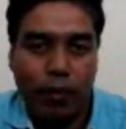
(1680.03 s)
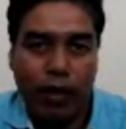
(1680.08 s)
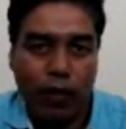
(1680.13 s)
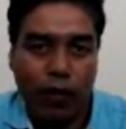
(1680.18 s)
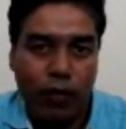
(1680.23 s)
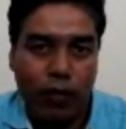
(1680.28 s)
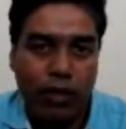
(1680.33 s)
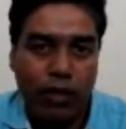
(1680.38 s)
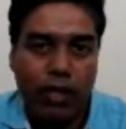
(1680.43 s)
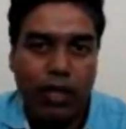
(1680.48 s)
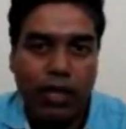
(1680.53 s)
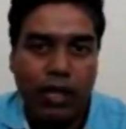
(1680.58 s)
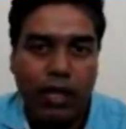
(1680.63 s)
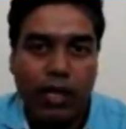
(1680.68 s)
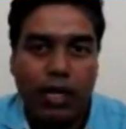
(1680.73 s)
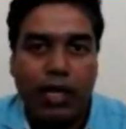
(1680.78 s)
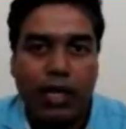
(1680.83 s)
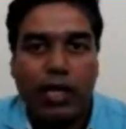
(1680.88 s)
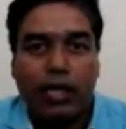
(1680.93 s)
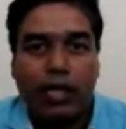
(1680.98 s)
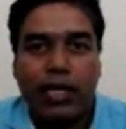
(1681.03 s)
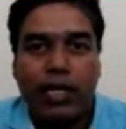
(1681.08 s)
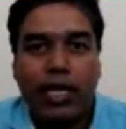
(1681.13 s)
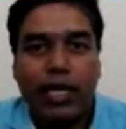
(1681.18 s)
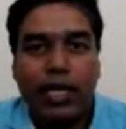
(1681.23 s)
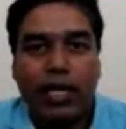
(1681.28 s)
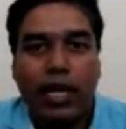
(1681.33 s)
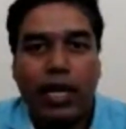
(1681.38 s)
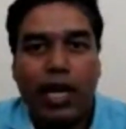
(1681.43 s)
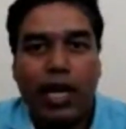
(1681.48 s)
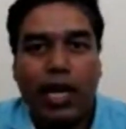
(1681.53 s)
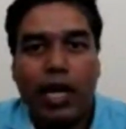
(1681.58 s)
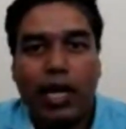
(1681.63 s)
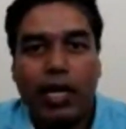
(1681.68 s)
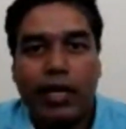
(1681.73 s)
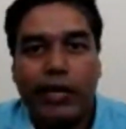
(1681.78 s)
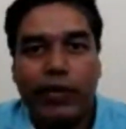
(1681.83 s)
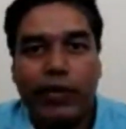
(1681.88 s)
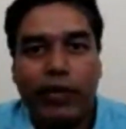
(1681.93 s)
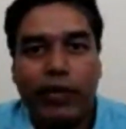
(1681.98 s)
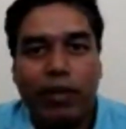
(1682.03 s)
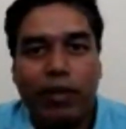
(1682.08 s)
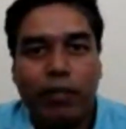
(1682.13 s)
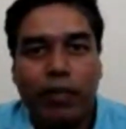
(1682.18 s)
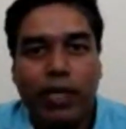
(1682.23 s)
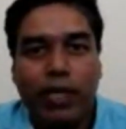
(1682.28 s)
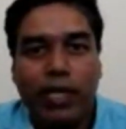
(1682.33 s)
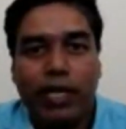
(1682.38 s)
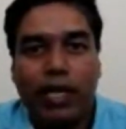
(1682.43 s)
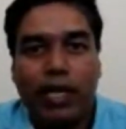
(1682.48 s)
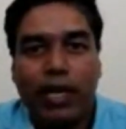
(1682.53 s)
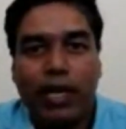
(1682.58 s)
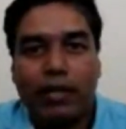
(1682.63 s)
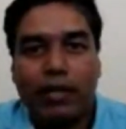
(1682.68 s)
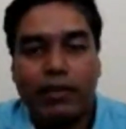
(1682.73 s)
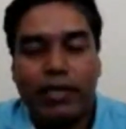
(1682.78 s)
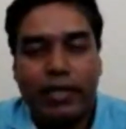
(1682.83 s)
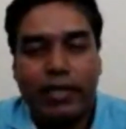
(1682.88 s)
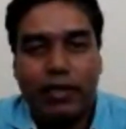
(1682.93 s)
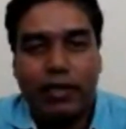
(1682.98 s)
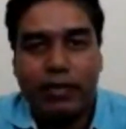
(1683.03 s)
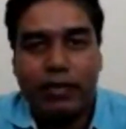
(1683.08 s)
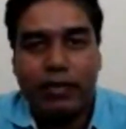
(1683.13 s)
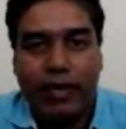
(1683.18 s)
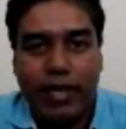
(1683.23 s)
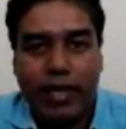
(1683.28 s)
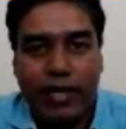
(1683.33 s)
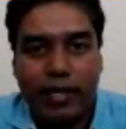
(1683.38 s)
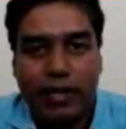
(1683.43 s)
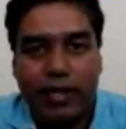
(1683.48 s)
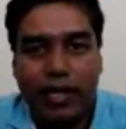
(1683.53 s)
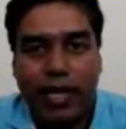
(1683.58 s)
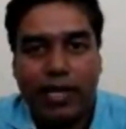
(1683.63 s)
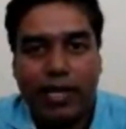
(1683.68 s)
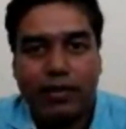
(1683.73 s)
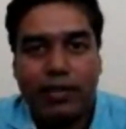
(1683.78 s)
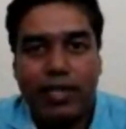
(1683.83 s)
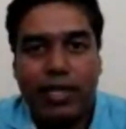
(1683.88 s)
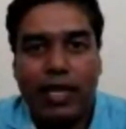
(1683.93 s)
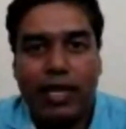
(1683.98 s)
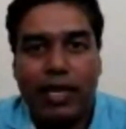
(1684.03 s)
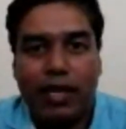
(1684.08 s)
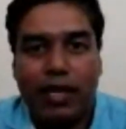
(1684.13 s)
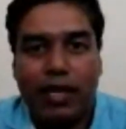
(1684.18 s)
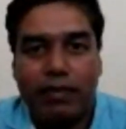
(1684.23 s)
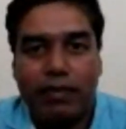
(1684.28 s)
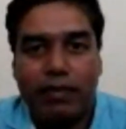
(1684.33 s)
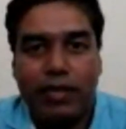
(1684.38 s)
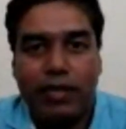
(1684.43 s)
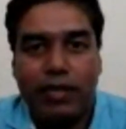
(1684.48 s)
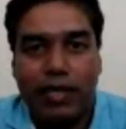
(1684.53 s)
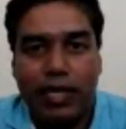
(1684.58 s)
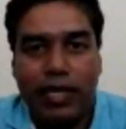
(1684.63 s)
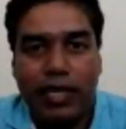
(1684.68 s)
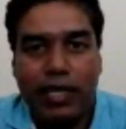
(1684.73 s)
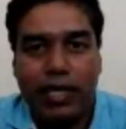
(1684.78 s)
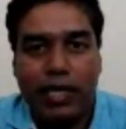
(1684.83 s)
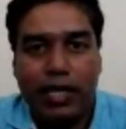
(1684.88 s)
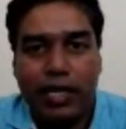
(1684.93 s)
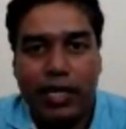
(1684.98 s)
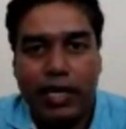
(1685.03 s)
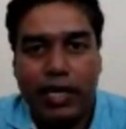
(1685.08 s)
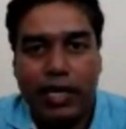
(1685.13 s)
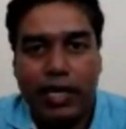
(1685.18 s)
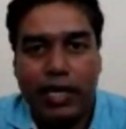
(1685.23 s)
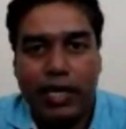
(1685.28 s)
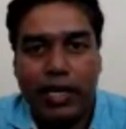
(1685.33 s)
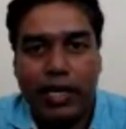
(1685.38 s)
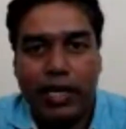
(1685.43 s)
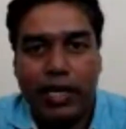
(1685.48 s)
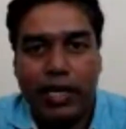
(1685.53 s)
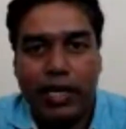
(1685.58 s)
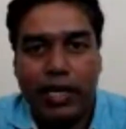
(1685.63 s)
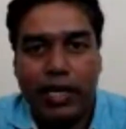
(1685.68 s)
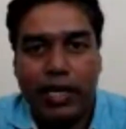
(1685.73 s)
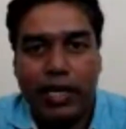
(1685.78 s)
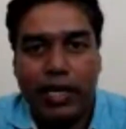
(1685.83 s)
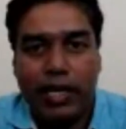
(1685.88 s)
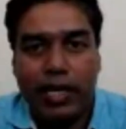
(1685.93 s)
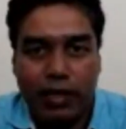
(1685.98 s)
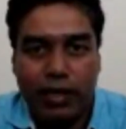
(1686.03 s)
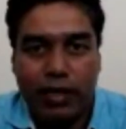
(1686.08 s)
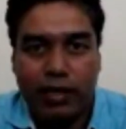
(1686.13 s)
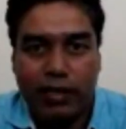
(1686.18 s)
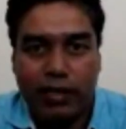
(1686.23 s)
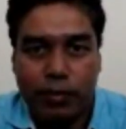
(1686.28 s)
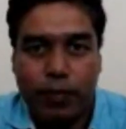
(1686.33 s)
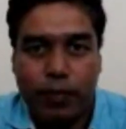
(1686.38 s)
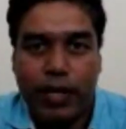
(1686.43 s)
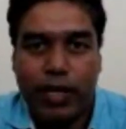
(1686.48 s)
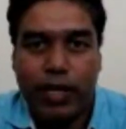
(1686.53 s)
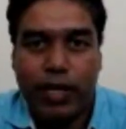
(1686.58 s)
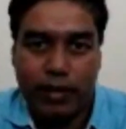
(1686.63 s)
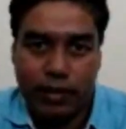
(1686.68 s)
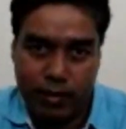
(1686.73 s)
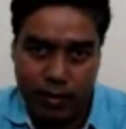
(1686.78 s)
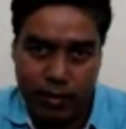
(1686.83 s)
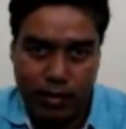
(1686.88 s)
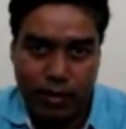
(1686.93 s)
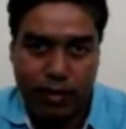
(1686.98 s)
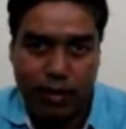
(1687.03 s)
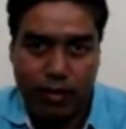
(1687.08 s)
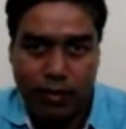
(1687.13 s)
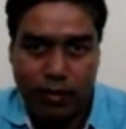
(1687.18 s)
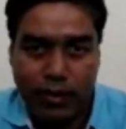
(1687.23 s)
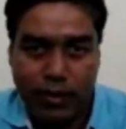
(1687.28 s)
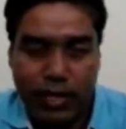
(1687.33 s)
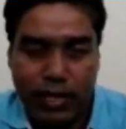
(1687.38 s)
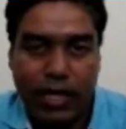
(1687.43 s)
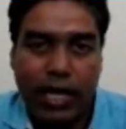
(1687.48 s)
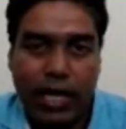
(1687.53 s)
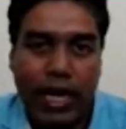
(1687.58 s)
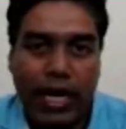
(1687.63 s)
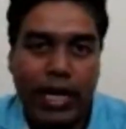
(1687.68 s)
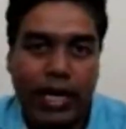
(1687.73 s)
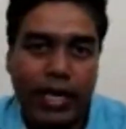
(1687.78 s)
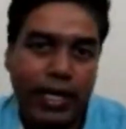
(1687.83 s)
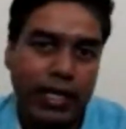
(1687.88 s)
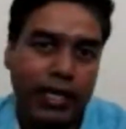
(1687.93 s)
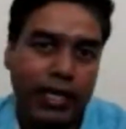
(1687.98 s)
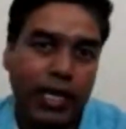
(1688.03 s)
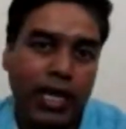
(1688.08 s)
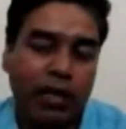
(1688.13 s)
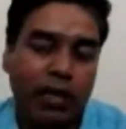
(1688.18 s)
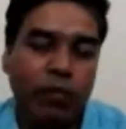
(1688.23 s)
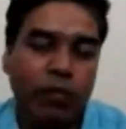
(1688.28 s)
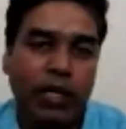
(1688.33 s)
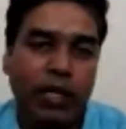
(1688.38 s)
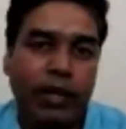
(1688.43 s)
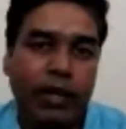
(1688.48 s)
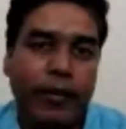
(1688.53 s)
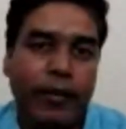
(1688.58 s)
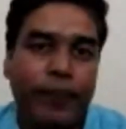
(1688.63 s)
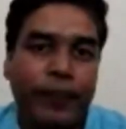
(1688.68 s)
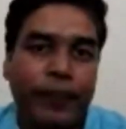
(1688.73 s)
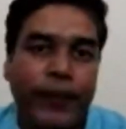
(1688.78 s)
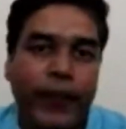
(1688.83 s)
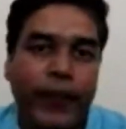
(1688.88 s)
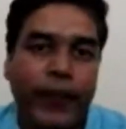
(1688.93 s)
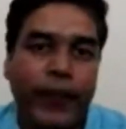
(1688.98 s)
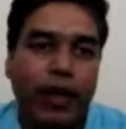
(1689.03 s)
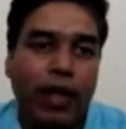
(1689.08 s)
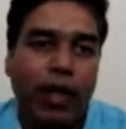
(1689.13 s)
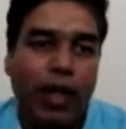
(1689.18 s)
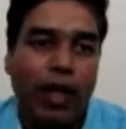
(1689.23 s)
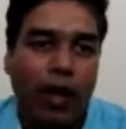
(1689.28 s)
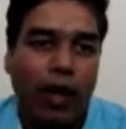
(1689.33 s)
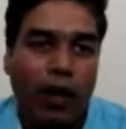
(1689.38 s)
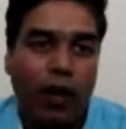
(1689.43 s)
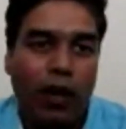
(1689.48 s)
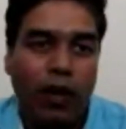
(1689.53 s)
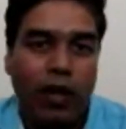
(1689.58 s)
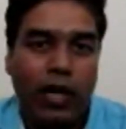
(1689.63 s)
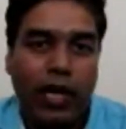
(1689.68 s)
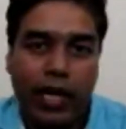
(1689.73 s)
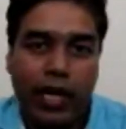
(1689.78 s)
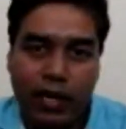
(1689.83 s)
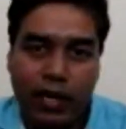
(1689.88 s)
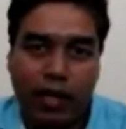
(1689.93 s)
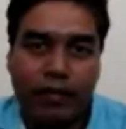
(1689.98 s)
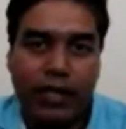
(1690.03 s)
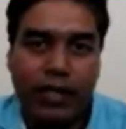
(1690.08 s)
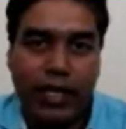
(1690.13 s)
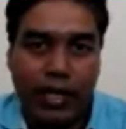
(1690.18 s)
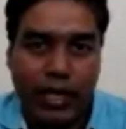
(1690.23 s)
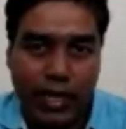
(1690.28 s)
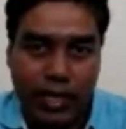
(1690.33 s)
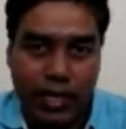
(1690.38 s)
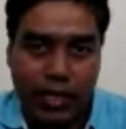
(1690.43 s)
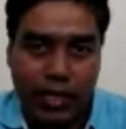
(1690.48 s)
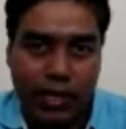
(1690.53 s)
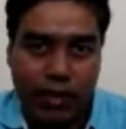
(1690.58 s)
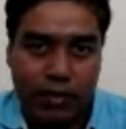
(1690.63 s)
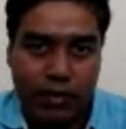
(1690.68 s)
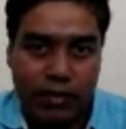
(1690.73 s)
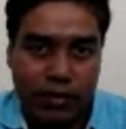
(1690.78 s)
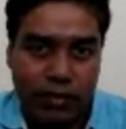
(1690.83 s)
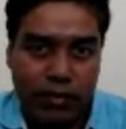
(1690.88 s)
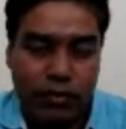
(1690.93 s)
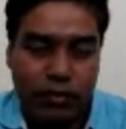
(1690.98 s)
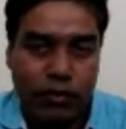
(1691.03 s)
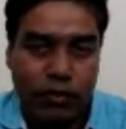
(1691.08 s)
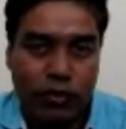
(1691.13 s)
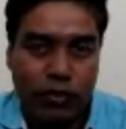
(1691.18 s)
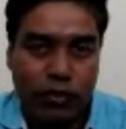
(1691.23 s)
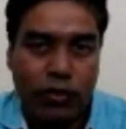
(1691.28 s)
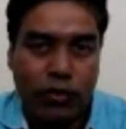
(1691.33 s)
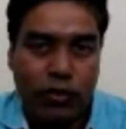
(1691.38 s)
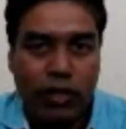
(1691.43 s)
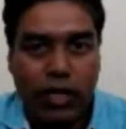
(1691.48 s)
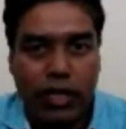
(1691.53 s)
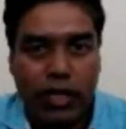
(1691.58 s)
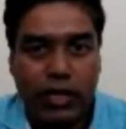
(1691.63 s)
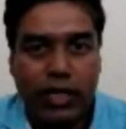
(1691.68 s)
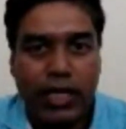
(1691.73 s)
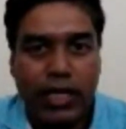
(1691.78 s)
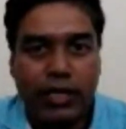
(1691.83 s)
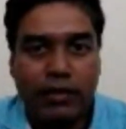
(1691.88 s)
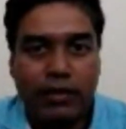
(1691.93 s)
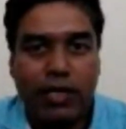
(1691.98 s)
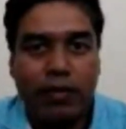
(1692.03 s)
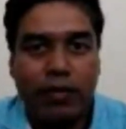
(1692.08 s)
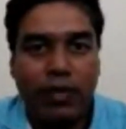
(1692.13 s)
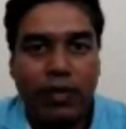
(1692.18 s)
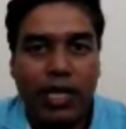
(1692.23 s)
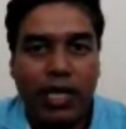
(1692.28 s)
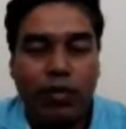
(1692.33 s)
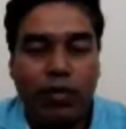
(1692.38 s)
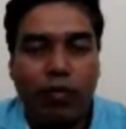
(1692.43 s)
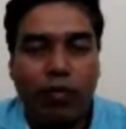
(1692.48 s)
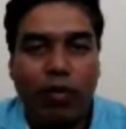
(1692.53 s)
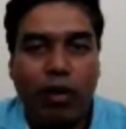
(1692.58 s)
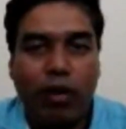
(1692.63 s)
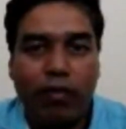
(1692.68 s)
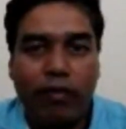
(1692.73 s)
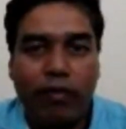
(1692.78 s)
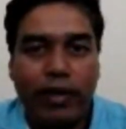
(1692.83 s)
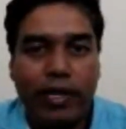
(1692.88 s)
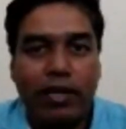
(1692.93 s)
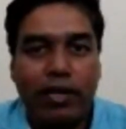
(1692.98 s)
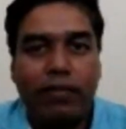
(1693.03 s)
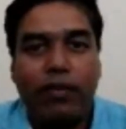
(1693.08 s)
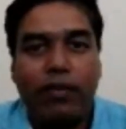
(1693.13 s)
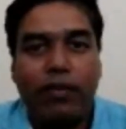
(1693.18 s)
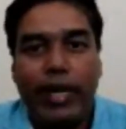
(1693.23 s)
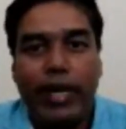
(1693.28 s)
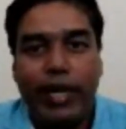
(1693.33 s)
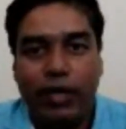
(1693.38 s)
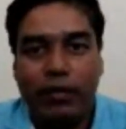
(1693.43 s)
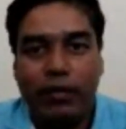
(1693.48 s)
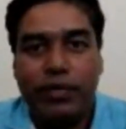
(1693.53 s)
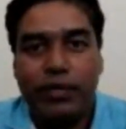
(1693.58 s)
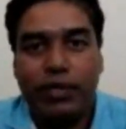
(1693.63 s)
will be certified as a level 3 NDT inspectors. Okay, and it can be on any of the techniques. So they sometimes offer it for individual techniques like ultrasonic